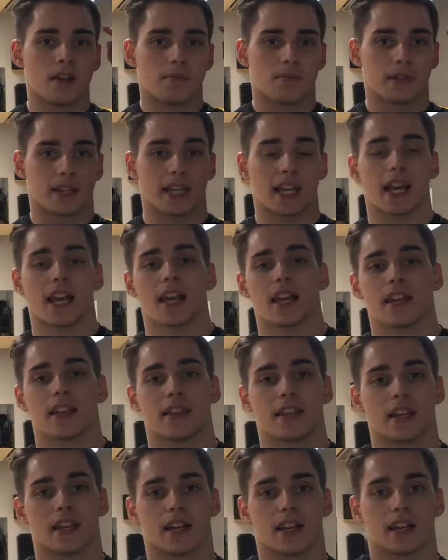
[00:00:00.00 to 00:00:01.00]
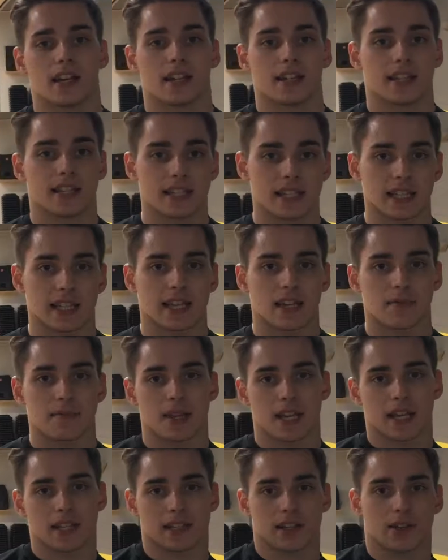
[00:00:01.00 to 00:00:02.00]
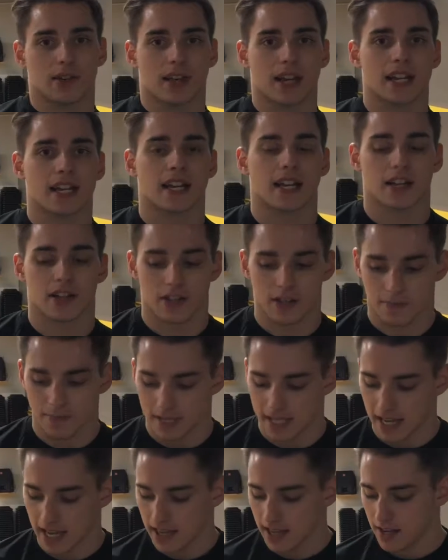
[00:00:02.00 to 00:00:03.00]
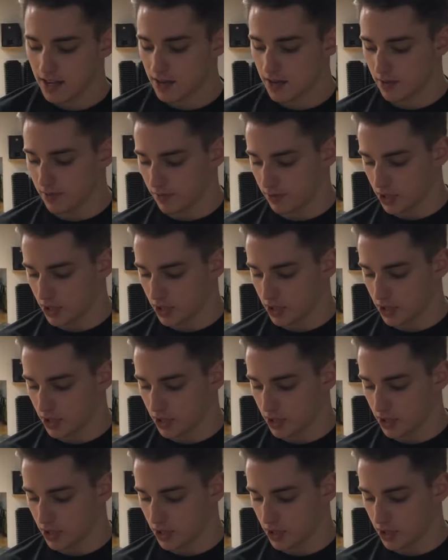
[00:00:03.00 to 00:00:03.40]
But this ligament is located under the patella,